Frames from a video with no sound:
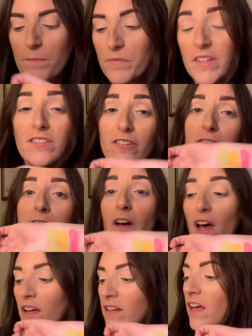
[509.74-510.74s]
these are
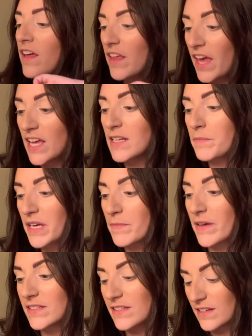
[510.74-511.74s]
fun and
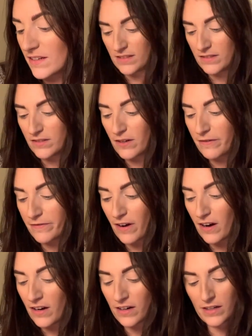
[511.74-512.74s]
pigmented. So
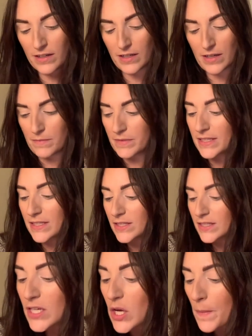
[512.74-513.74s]
far, I'm
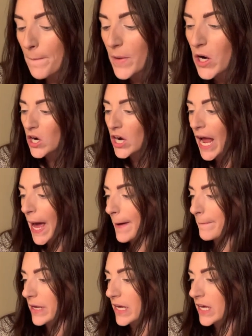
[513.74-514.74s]
super
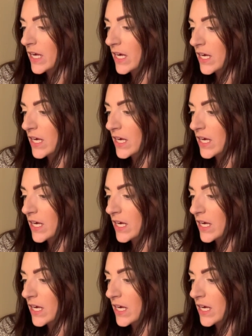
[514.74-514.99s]
happy.